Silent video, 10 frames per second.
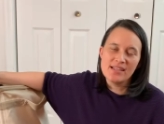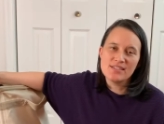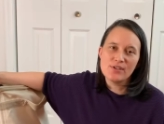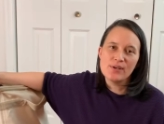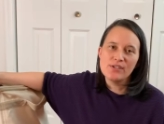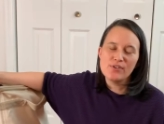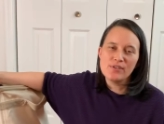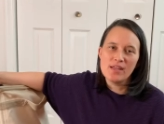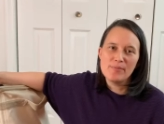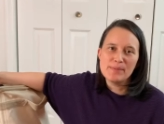And so I know a
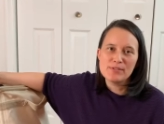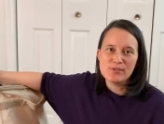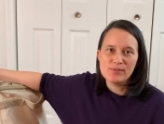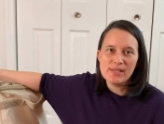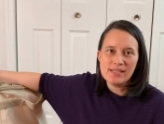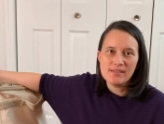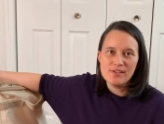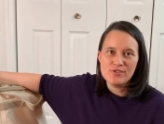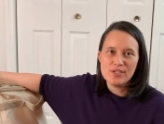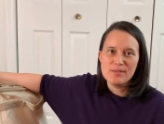lot of people don't like
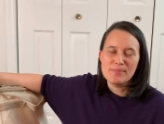laundry,